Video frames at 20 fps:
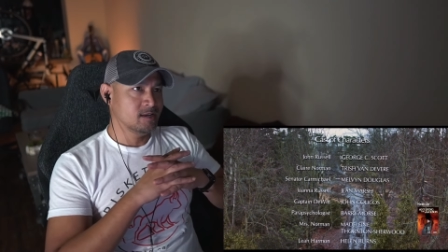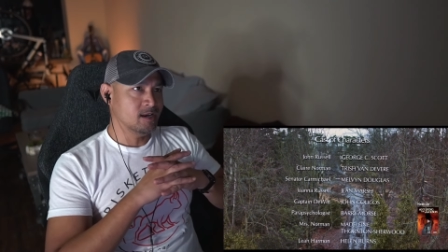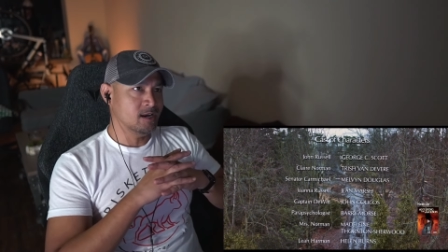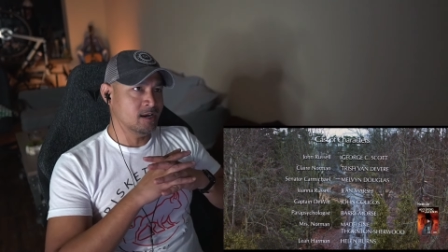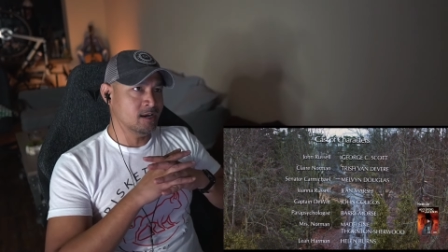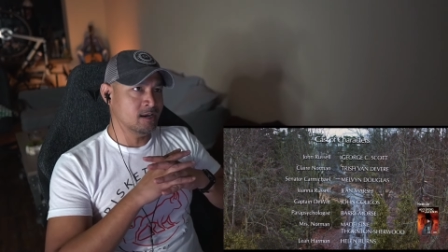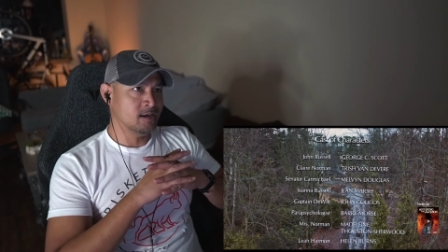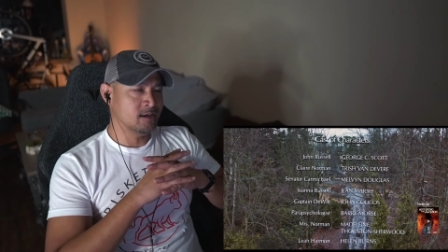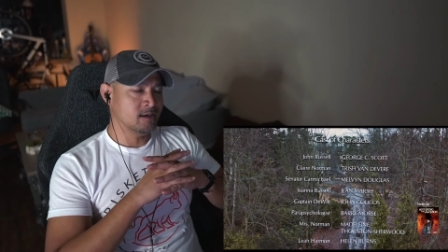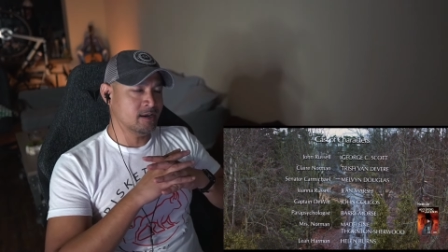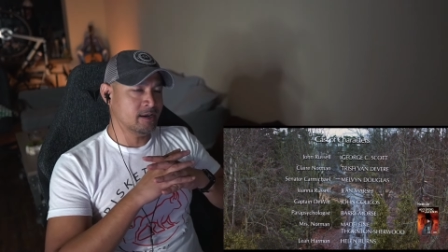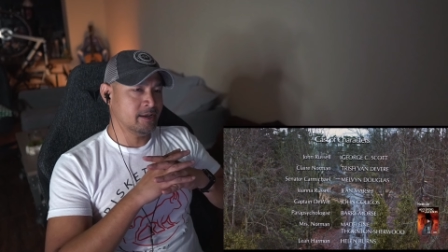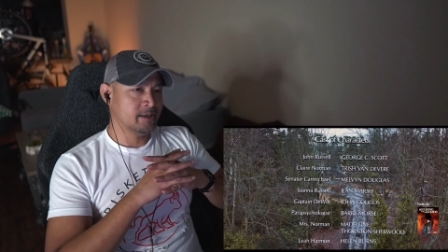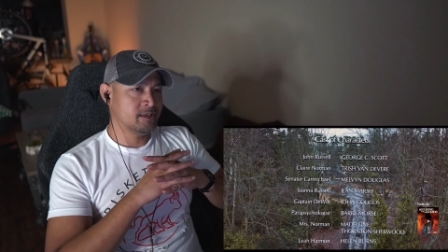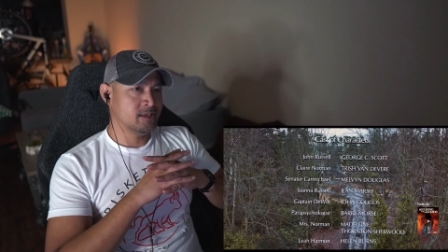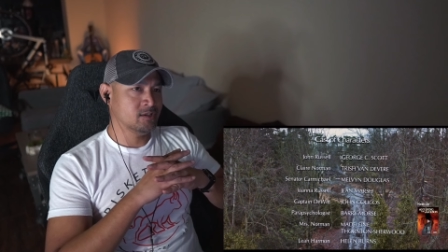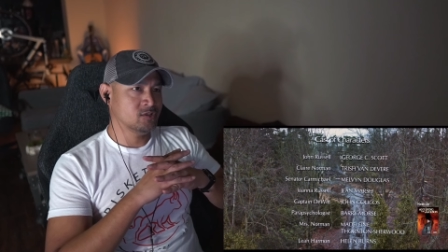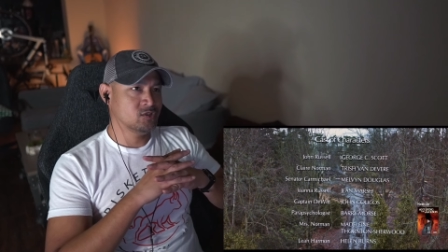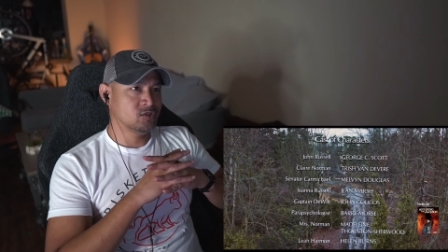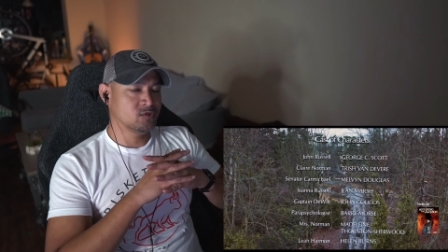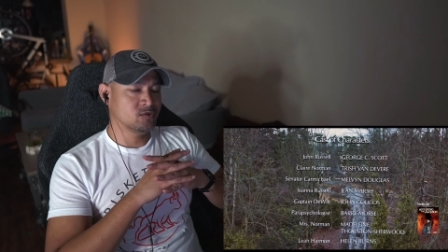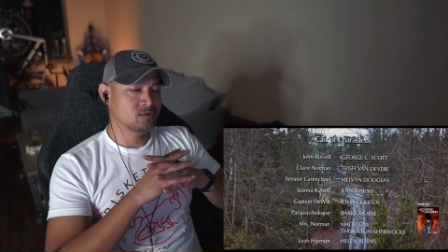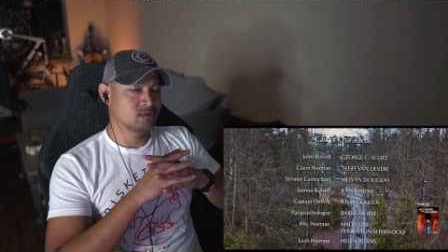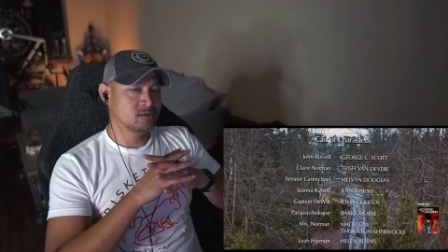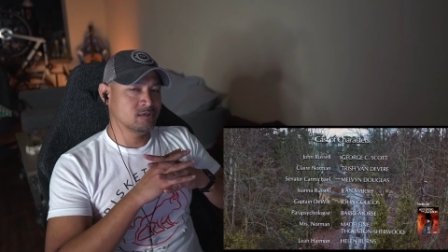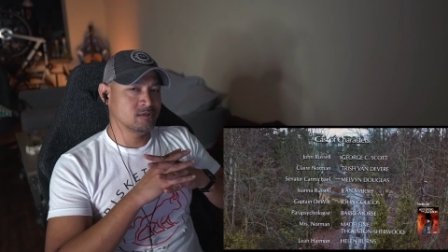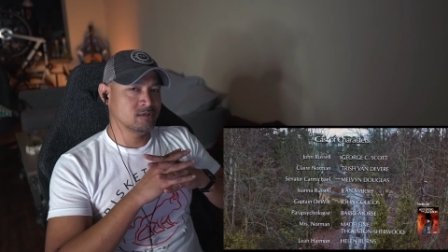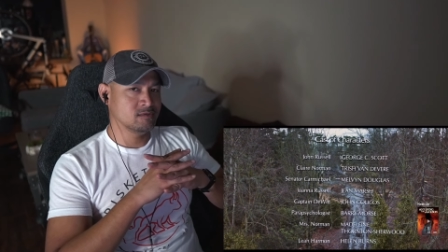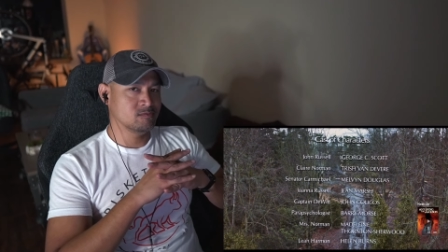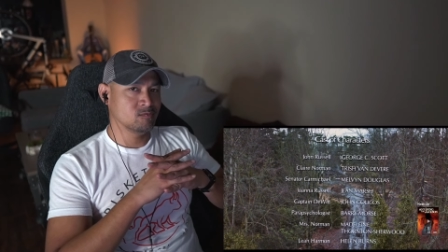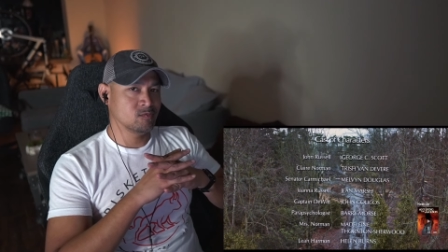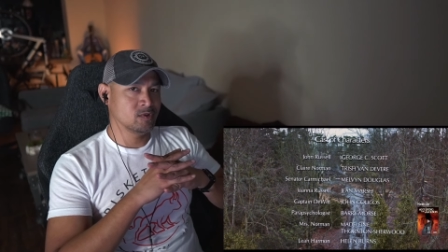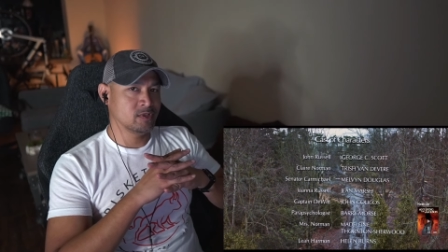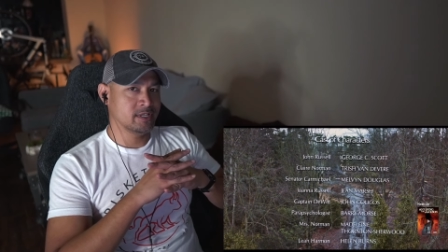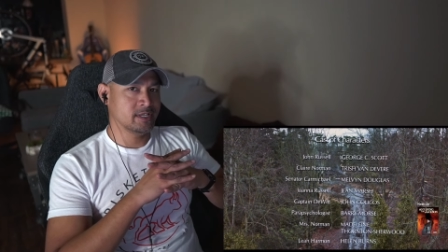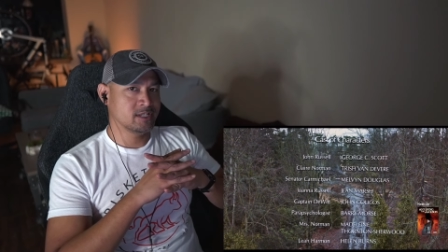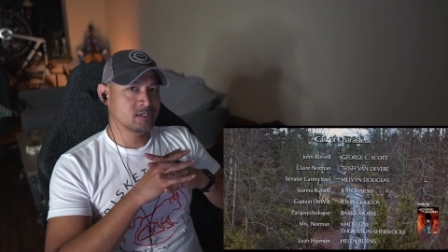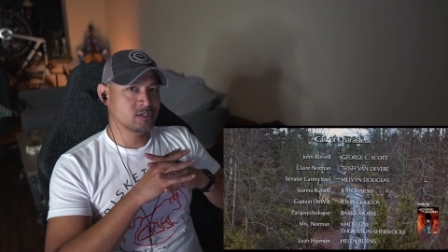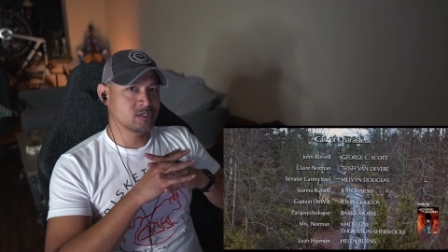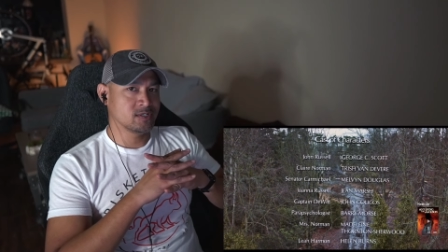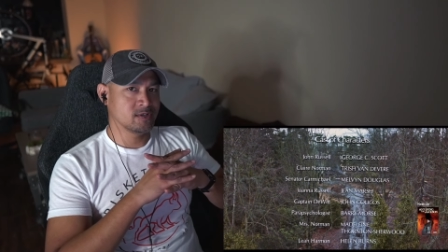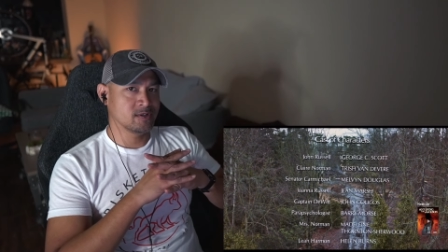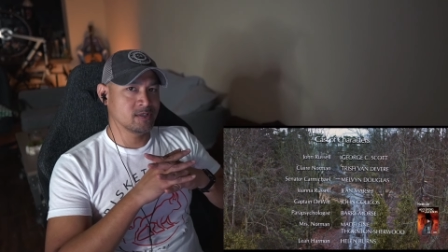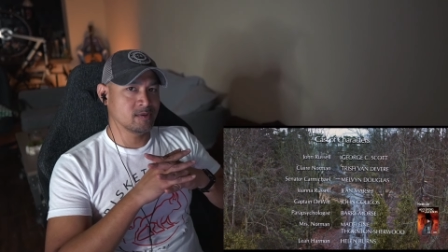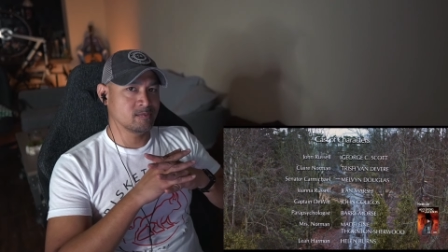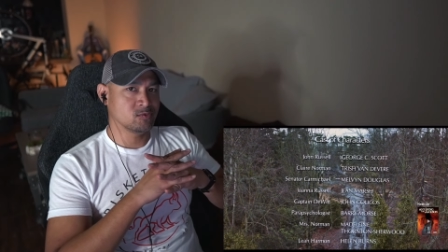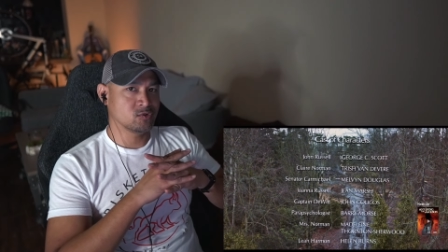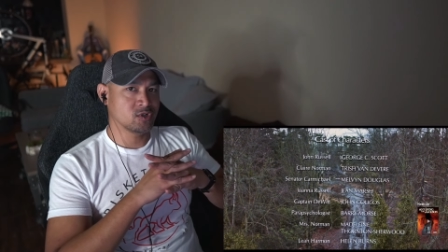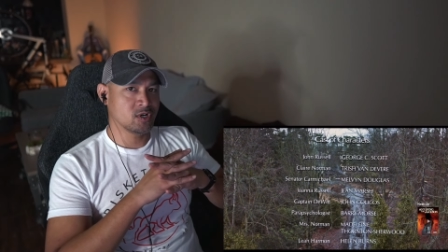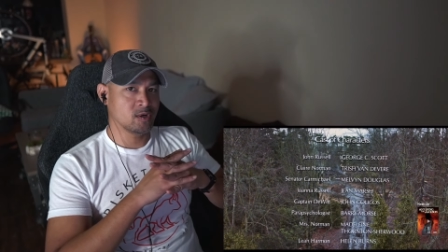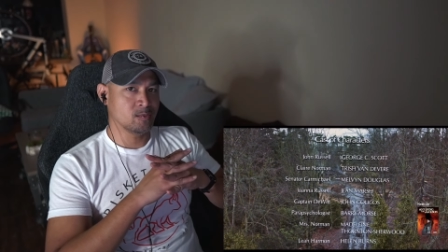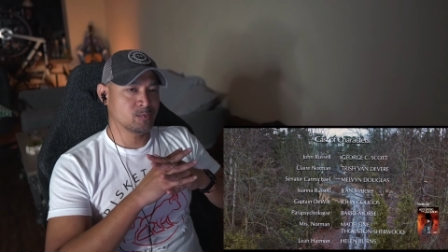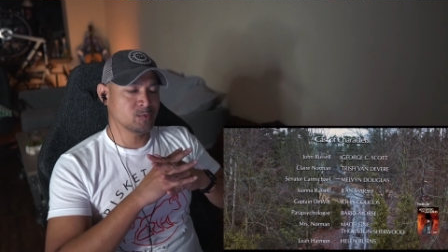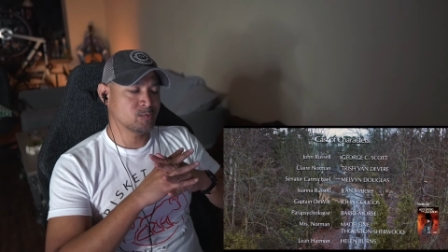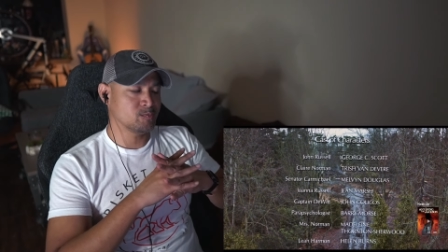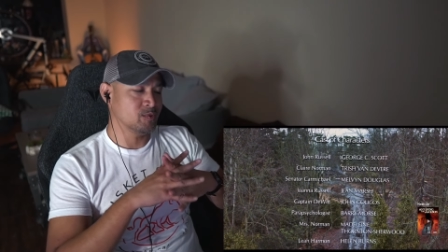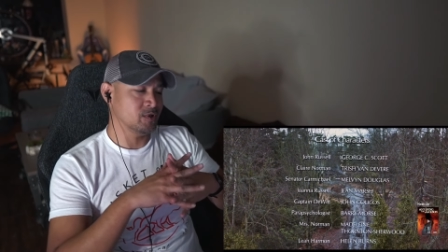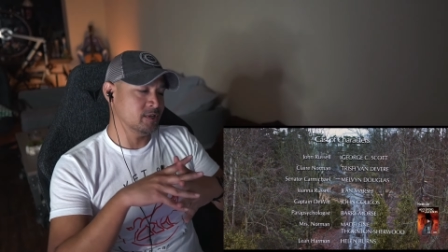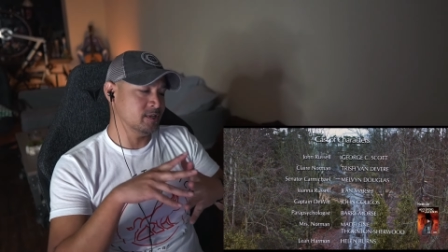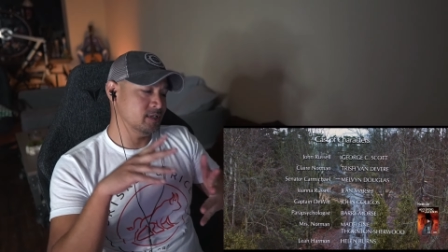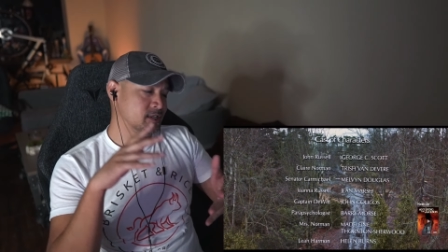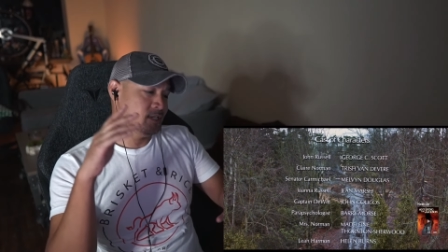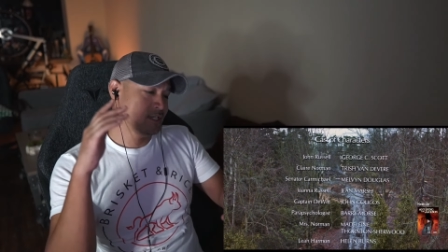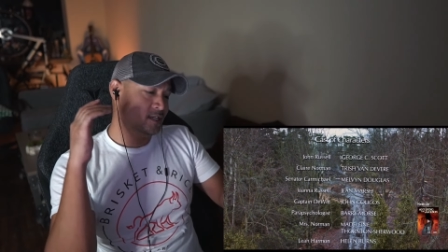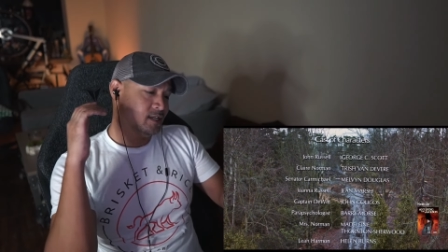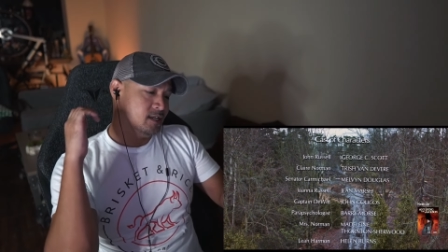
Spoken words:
I guess you couldn't really consider them tropes, but